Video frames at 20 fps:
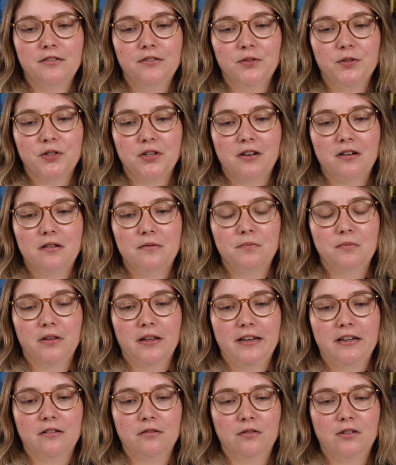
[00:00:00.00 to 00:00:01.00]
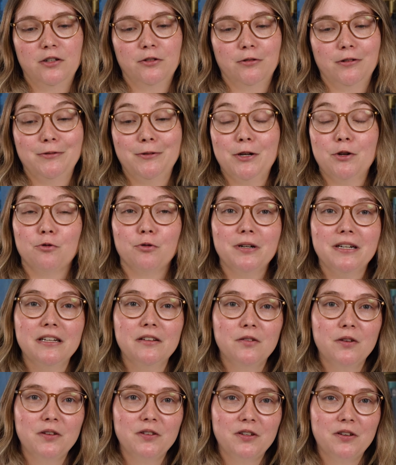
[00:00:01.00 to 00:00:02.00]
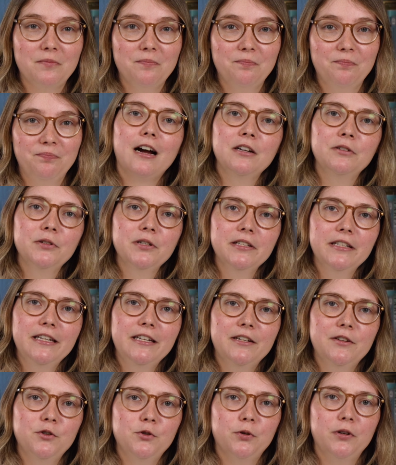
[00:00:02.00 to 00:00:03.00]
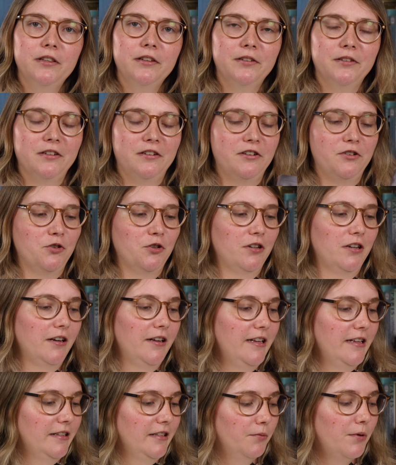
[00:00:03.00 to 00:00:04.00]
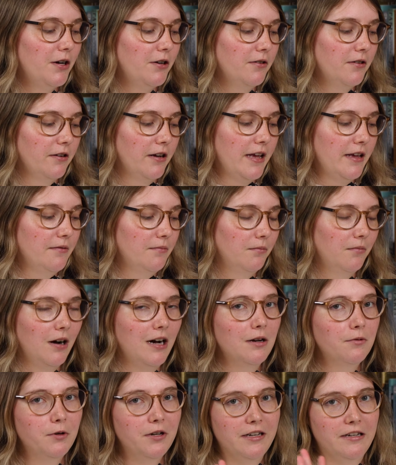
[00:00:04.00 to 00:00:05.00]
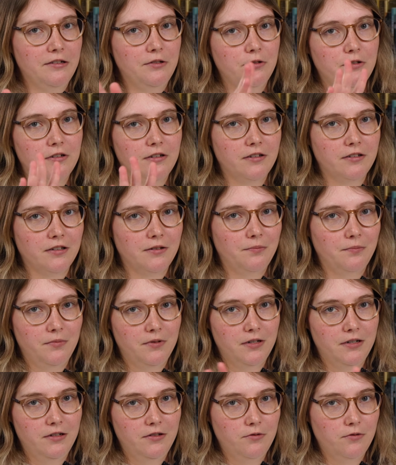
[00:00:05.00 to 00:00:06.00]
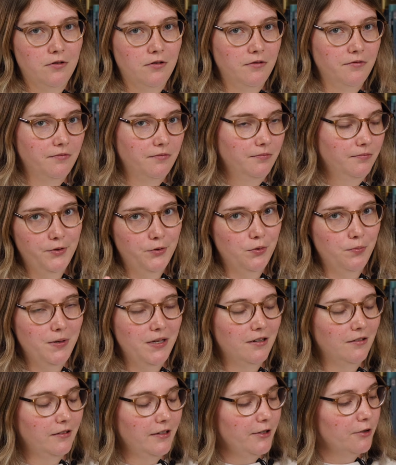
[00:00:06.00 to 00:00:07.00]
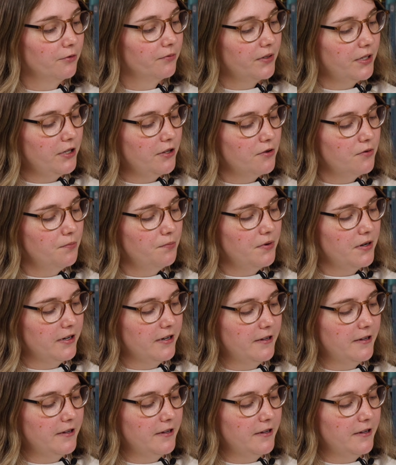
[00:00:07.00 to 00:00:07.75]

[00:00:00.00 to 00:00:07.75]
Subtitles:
some like literary criticism. I really enjoy this edition. It's, well, okay, I won't get into it because I'm gonna do a whole, this will be in a later video, but